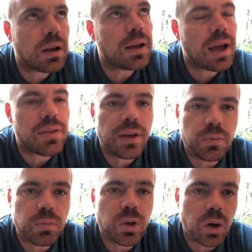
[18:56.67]
I think,
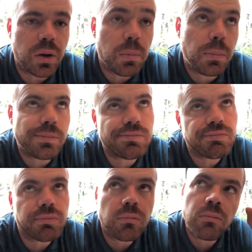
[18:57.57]
you know,
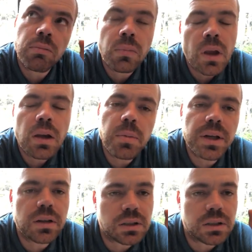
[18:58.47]
I've been,